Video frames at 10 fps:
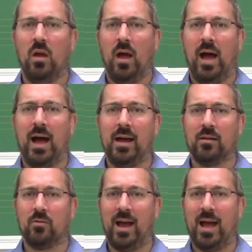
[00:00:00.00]

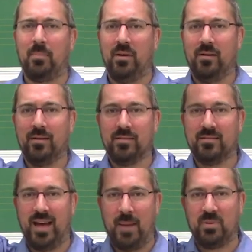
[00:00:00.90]
Uh, grab the
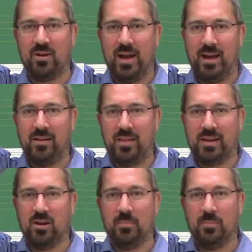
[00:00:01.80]
top of your head like you're a